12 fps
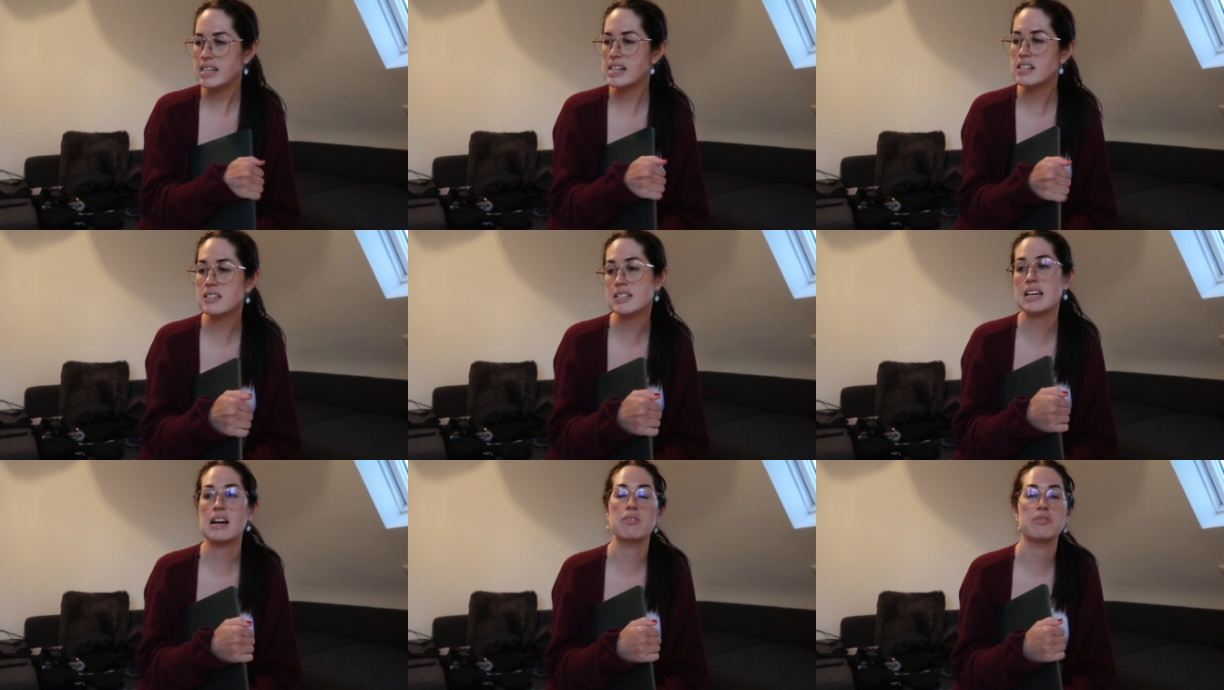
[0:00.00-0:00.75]
And I'll
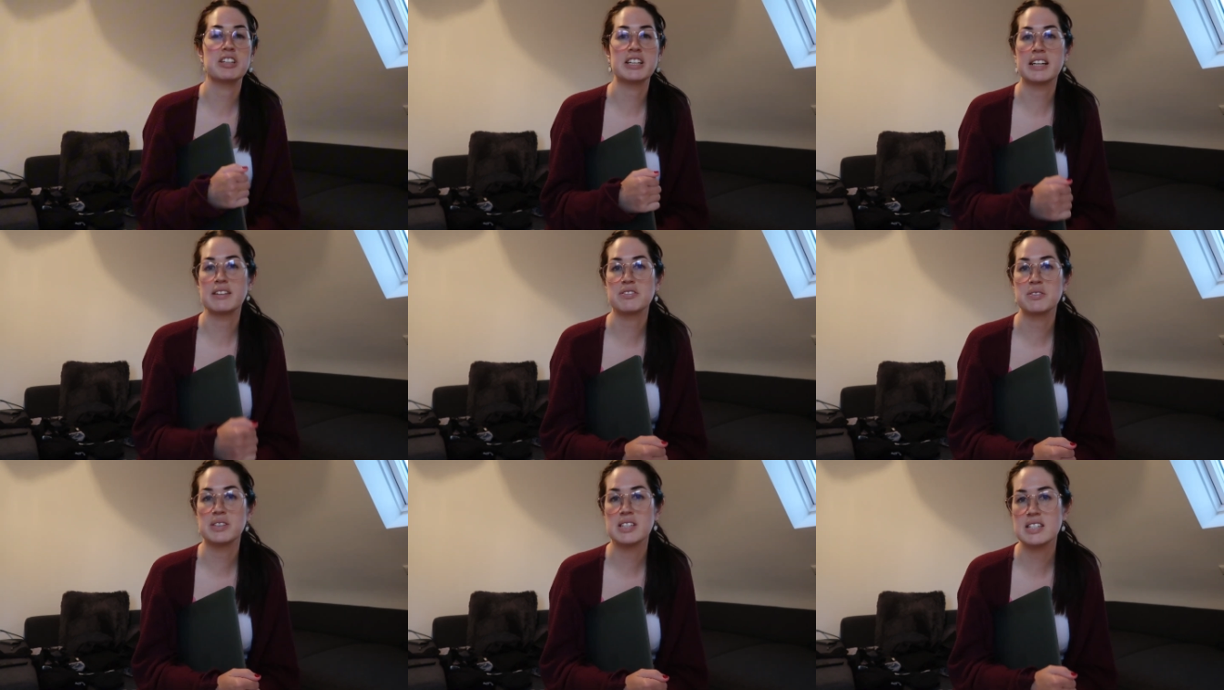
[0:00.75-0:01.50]
see how I'm feeling
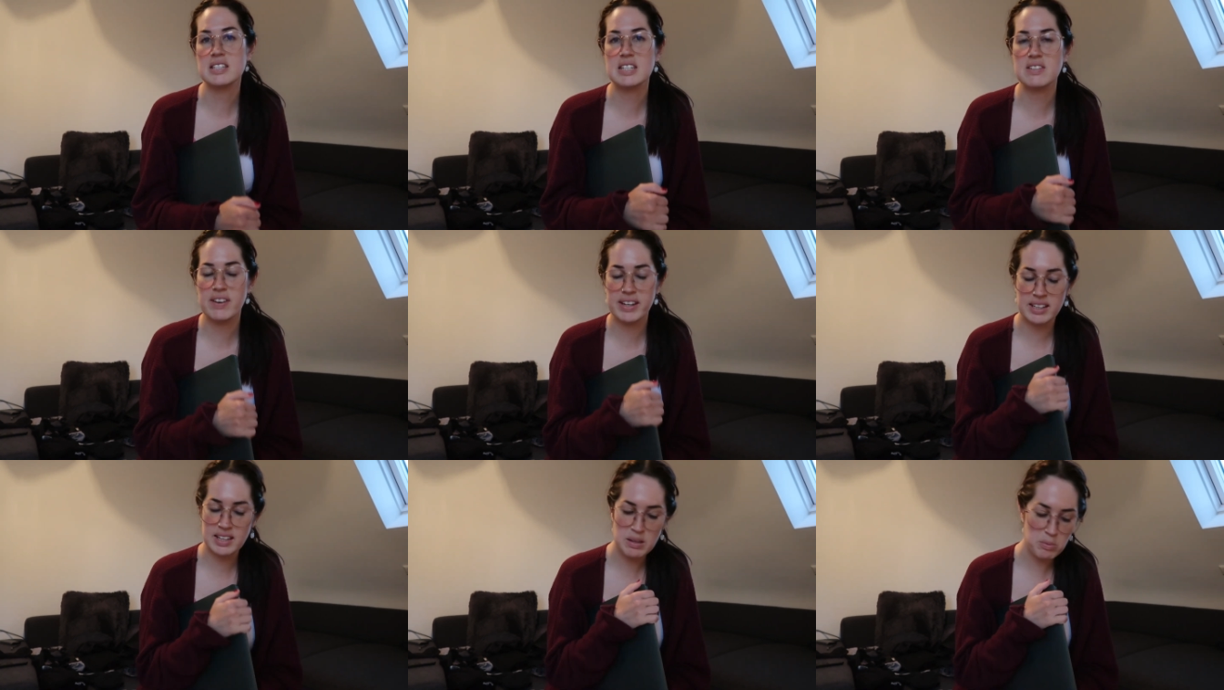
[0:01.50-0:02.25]
afterwards to see if I
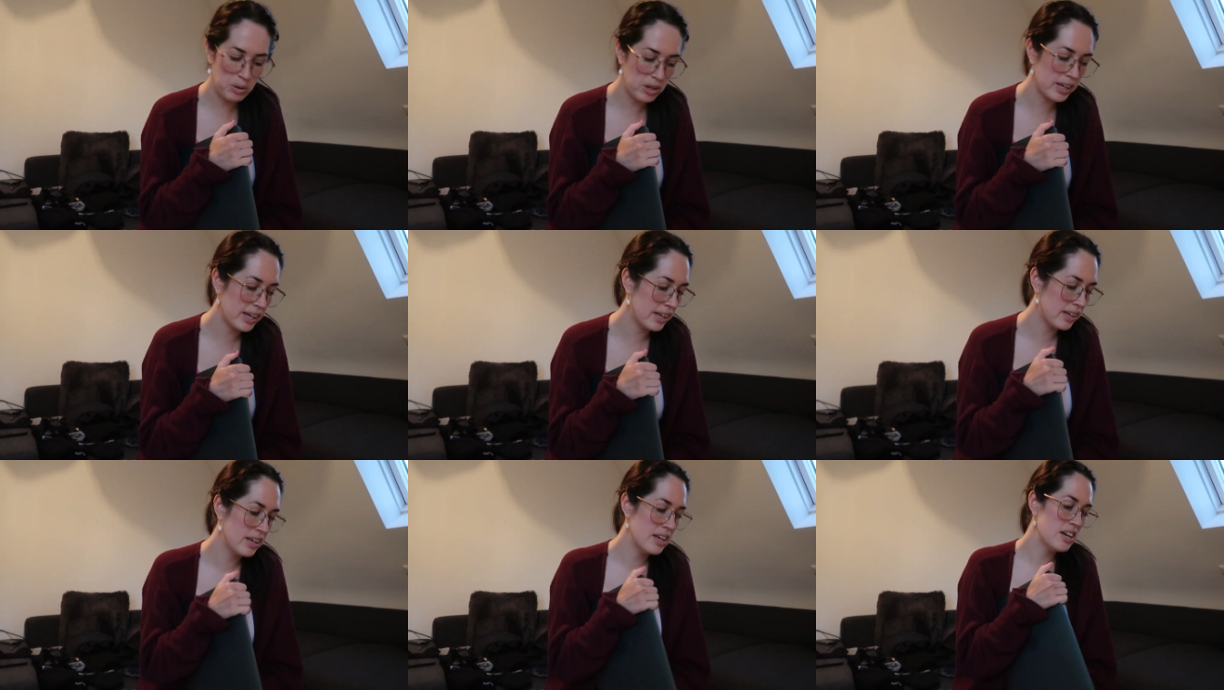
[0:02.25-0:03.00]
can keep
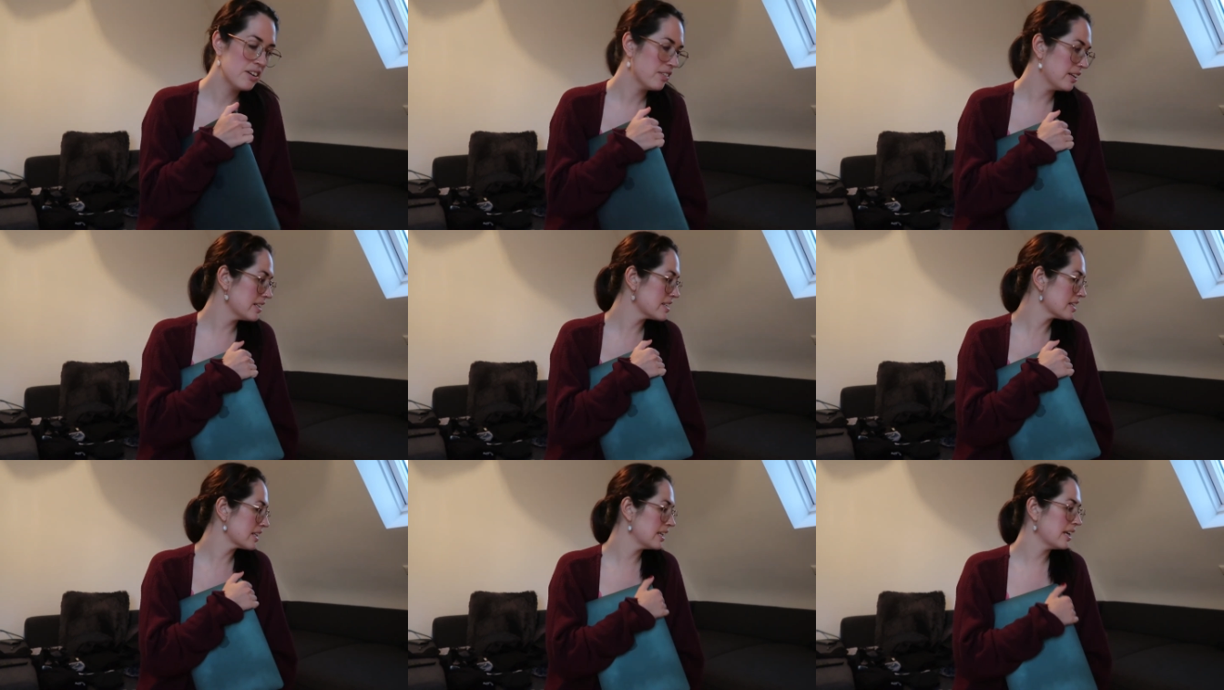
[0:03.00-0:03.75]
working.
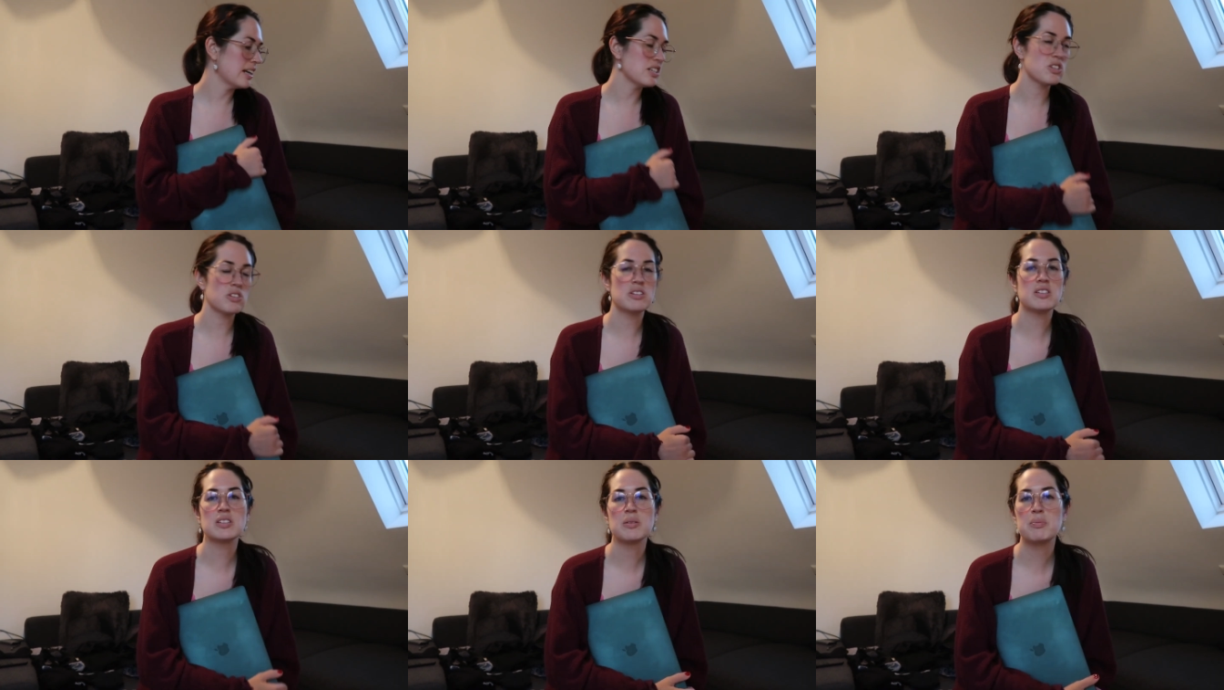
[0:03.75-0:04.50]
Realistically, I should,
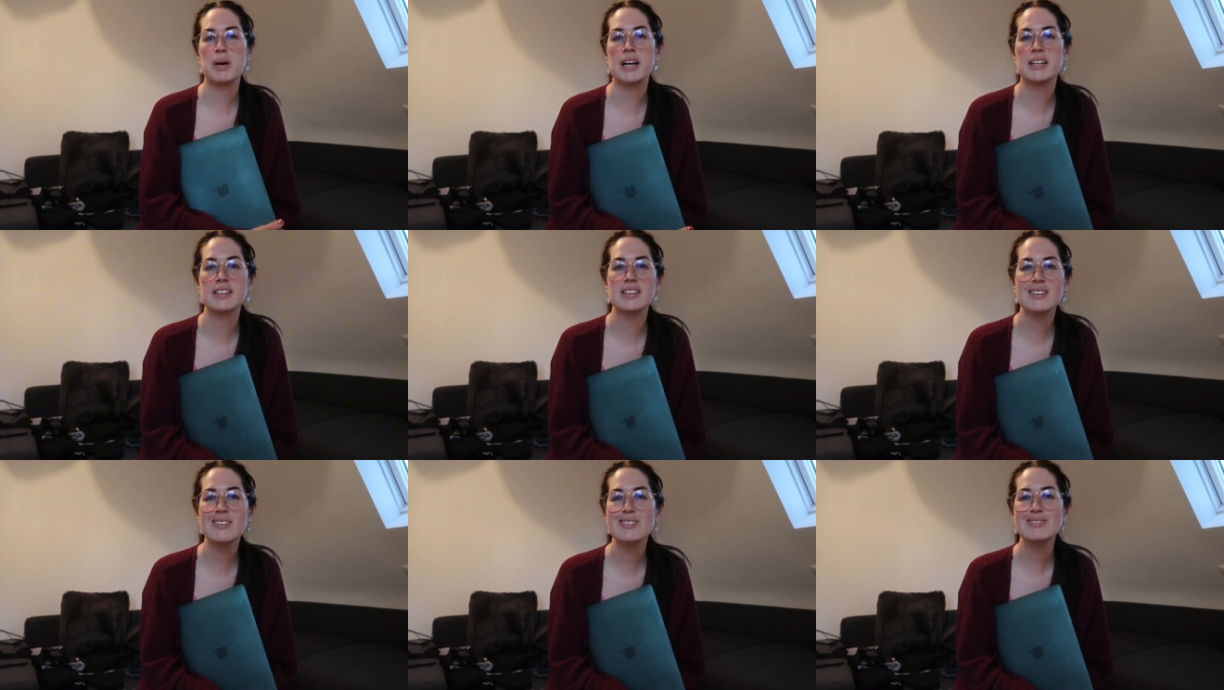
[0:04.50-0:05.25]
but you
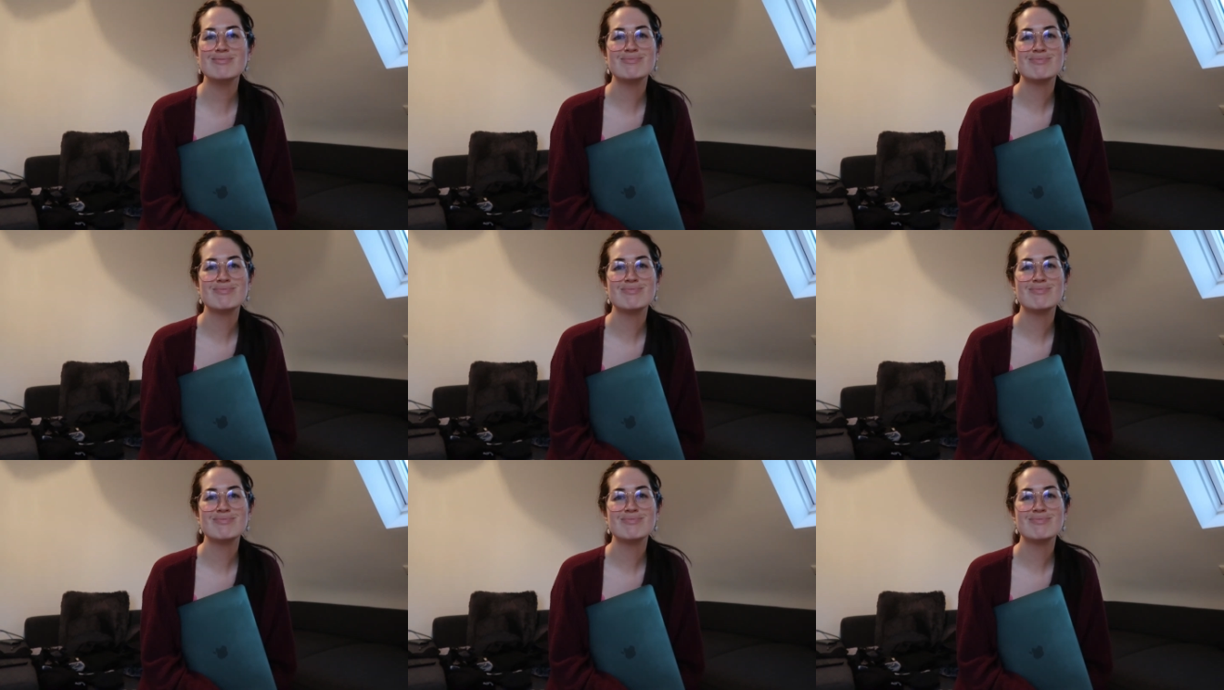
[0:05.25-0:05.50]
know,